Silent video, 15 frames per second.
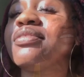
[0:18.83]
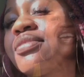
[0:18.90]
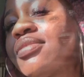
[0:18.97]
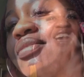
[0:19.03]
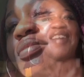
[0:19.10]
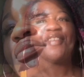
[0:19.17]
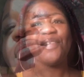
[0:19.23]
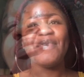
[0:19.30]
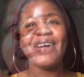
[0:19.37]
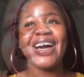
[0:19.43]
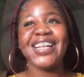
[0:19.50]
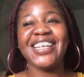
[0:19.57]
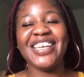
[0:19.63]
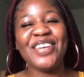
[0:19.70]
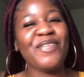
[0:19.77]
Hi
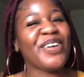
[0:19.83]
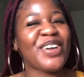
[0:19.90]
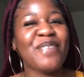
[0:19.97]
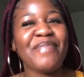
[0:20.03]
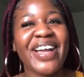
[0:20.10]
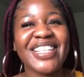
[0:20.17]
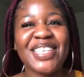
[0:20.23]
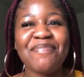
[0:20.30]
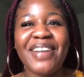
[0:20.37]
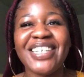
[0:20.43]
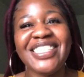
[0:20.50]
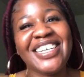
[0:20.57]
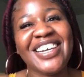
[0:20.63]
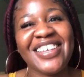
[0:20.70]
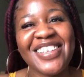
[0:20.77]
everybody, welcome back to my
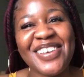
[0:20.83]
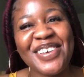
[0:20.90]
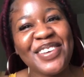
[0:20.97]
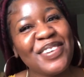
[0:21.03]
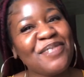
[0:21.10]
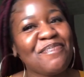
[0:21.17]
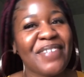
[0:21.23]
channel.